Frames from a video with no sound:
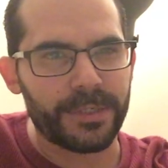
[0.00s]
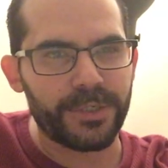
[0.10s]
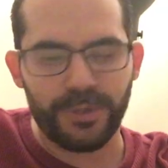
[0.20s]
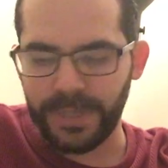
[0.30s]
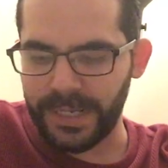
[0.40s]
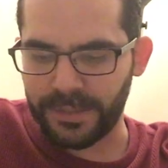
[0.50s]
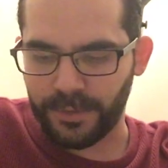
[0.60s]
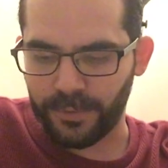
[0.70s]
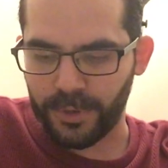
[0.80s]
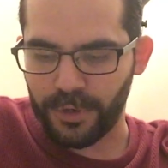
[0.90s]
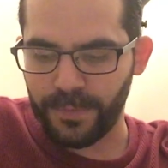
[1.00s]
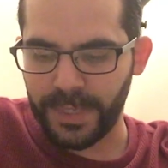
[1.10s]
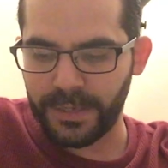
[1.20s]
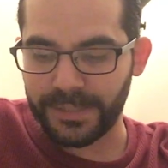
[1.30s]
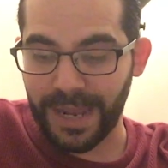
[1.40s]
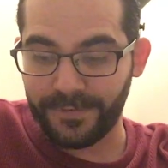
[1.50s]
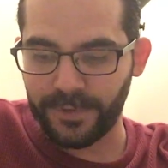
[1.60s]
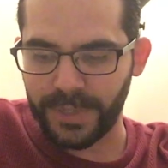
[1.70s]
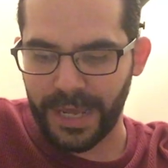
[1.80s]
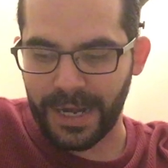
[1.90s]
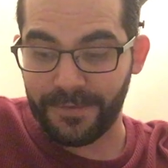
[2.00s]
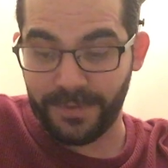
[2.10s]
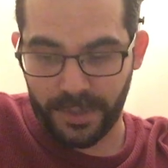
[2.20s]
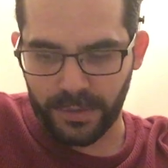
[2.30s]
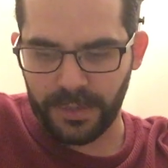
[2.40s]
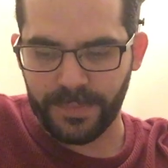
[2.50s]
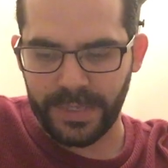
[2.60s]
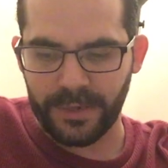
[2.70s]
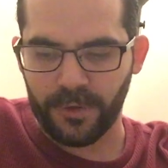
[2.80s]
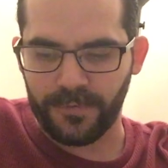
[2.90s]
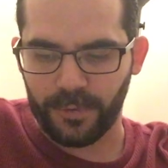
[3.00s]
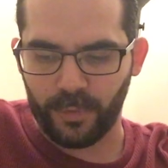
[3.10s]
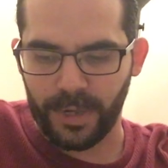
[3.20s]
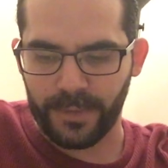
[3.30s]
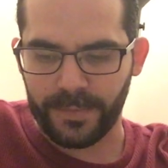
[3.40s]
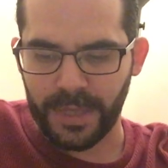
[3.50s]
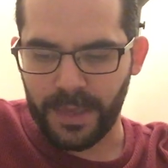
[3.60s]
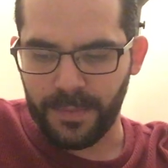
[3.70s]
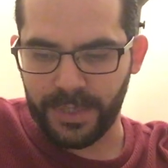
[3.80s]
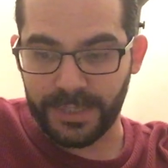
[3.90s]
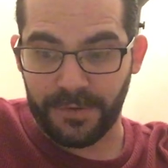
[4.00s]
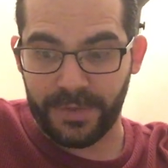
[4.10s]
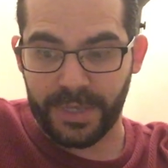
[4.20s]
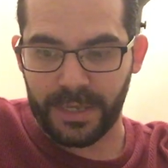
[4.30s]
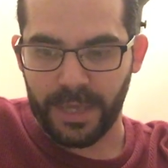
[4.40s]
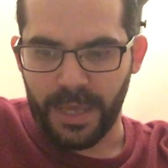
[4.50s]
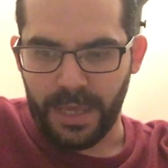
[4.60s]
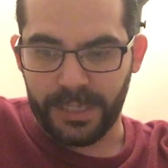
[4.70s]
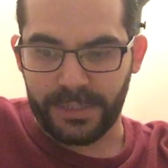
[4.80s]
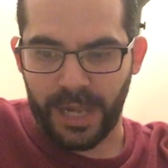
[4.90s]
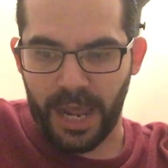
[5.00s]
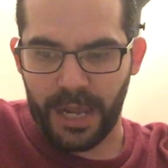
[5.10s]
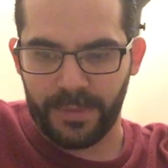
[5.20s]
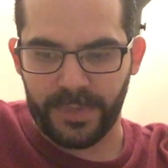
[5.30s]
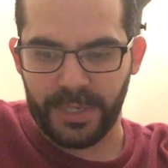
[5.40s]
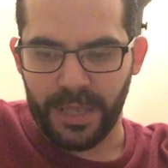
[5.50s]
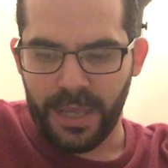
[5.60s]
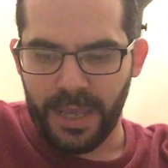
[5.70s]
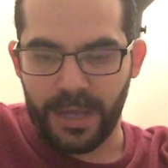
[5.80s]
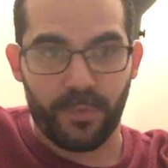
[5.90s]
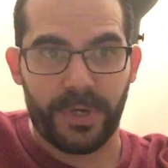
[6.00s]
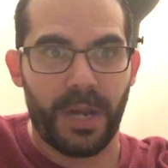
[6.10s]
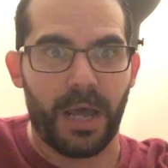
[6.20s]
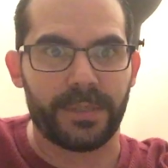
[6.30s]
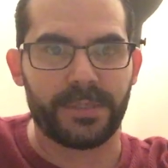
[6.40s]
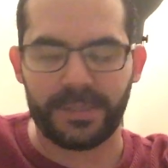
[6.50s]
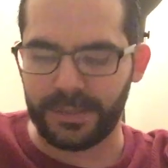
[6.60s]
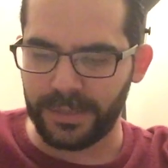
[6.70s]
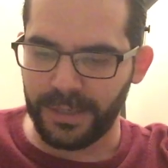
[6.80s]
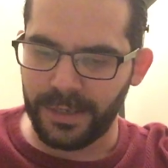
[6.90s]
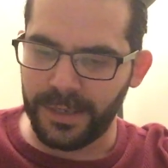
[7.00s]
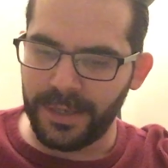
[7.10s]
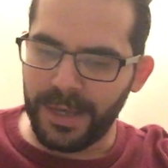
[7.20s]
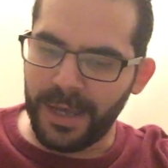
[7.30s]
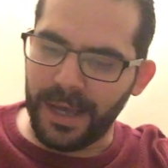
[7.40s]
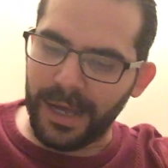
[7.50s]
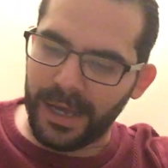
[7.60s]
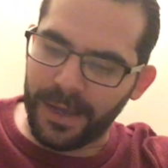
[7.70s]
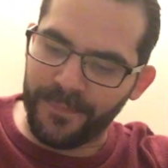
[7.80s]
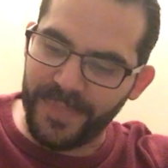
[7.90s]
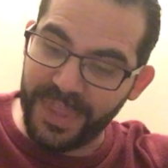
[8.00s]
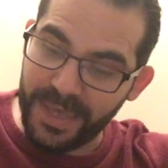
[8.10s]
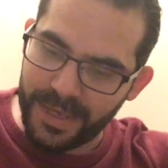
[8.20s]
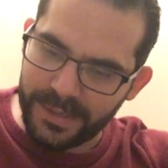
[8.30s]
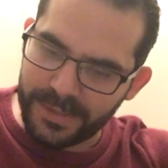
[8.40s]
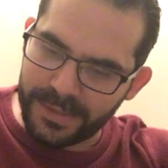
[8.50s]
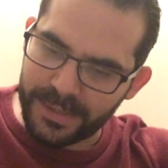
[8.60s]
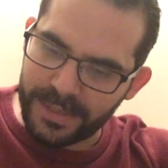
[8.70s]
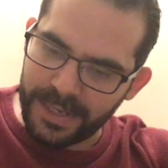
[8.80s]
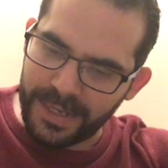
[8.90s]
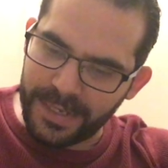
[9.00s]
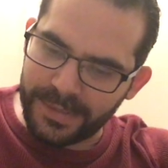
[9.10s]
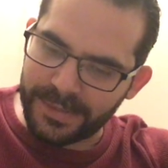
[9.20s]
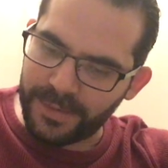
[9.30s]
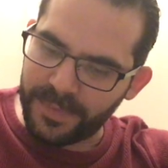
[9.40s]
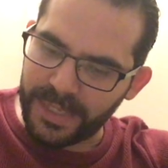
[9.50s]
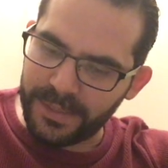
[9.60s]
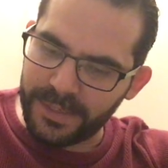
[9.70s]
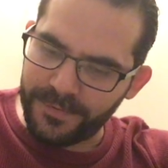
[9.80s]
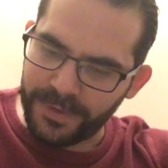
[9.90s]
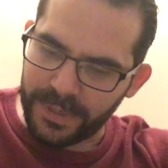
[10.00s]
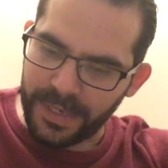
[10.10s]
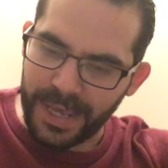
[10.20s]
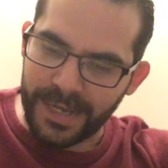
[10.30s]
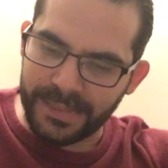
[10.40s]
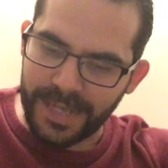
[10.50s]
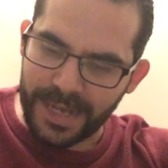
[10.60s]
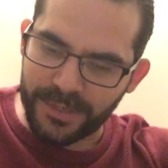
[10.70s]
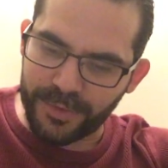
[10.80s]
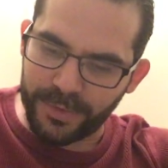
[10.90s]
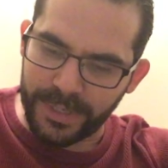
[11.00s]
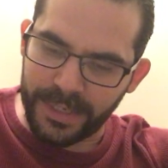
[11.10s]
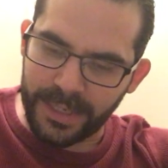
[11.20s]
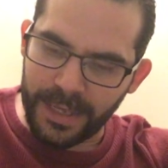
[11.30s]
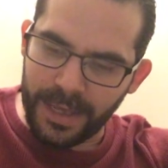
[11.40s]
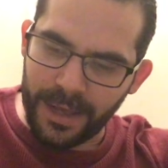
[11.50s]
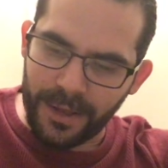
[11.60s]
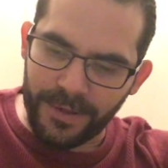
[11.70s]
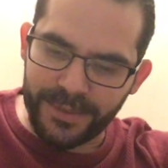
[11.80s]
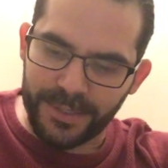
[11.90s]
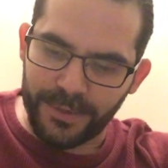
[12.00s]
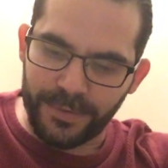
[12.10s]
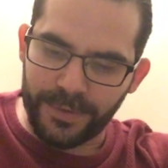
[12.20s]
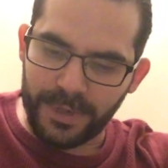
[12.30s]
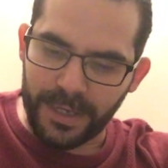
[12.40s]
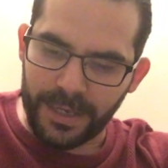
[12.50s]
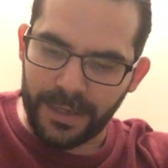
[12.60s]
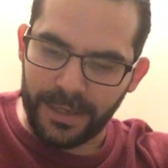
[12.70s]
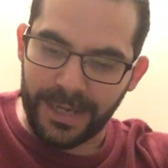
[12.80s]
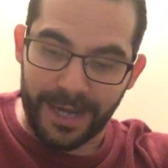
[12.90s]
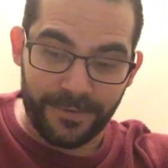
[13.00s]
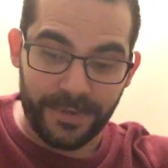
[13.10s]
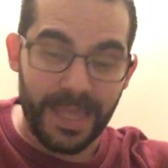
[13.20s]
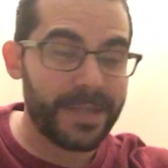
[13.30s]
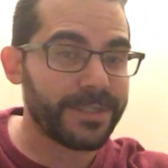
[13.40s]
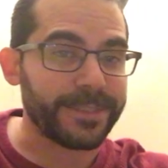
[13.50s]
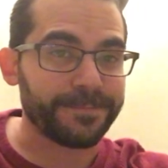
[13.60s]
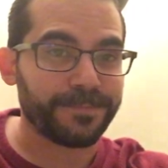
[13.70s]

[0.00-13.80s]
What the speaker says: 2 days in a row, because after that I feel a bit overwhelmed because everything is timed and whatnot. This is something different, and is actually also kind of relaxing.